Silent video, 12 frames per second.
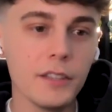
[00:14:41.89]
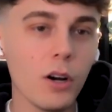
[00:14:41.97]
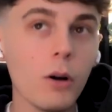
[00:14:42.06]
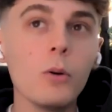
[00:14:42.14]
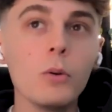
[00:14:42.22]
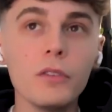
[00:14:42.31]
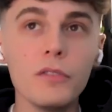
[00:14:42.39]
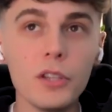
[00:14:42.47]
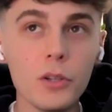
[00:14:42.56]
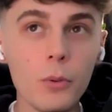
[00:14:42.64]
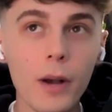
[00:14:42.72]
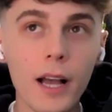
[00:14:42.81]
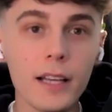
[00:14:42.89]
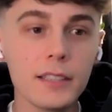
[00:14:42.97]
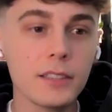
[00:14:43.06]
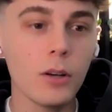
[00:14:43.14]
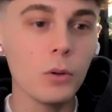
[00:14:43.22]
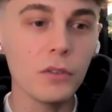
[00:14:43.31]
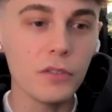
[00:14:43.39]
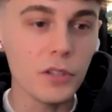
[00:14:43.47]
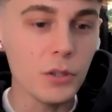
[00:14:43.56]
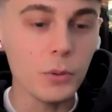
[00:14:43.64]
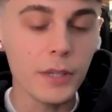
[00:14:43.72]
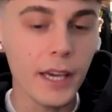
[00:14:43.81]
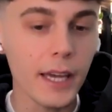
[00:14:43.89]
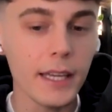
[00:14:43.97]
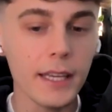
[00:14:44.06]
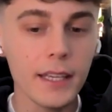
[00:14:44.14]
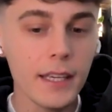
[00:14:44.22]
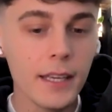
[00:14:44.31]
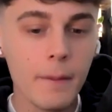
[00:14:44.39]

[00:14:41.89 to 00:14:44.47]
the whole of the US, whole of the UK,